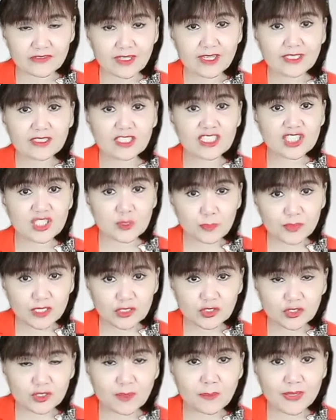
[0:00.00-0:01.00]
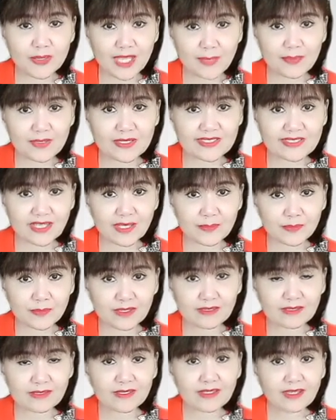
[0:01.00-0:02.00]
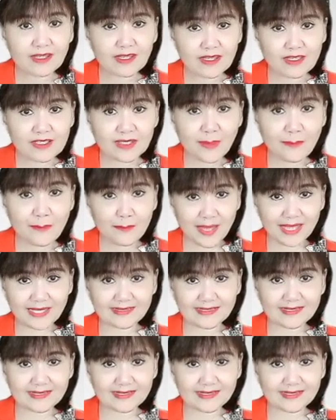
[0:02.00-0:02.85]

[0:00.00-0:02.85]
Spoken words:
the speech purpose statement is met.